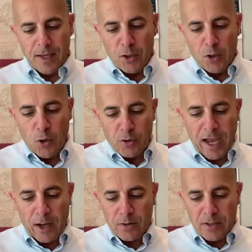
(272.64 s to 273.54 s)
No
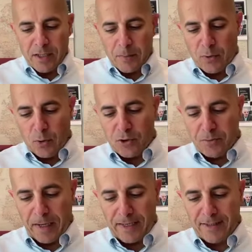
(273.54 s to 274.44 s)
doubt this approach
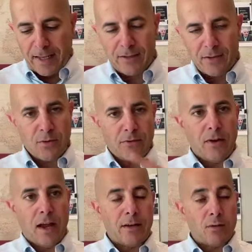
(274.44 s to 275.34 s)
makes sense to the
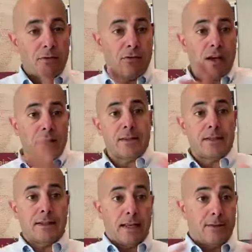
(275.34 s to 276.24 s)
fly. Now, the fly
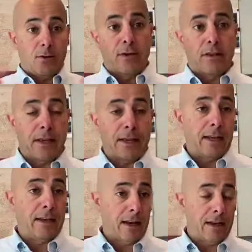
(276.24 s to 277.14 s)
sees it as the only thing.
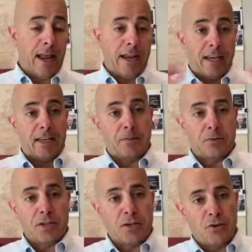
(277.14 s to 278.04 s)
And in any energy
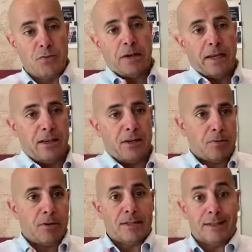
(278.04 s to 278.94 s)
project you've been in, you
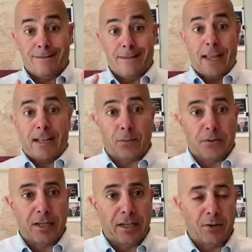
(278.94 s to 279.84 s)
probably see that's
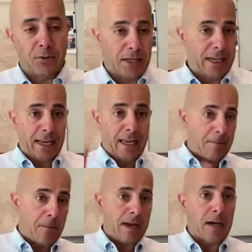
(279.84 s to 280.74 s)
what you got to do. You got to
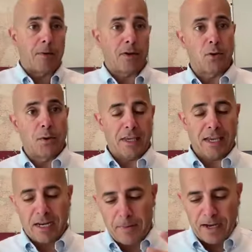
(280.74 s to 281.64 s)
get back up and going. You
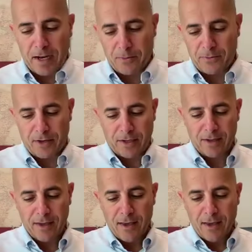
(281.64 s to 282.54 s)
got to back up and running.
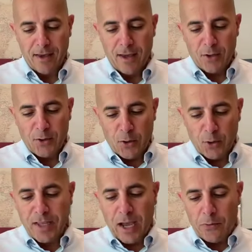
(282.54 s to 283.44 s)
No
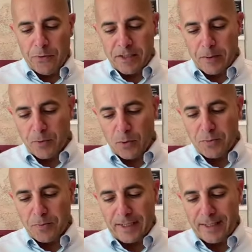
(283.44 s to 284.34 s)
doubt this
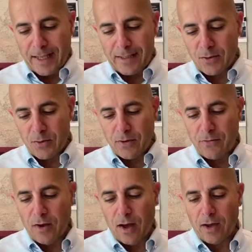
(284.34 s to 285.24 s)
approach makes sense to the
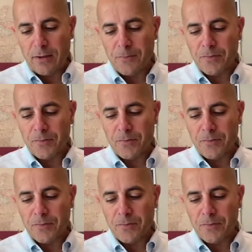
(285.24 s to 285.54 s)
fly.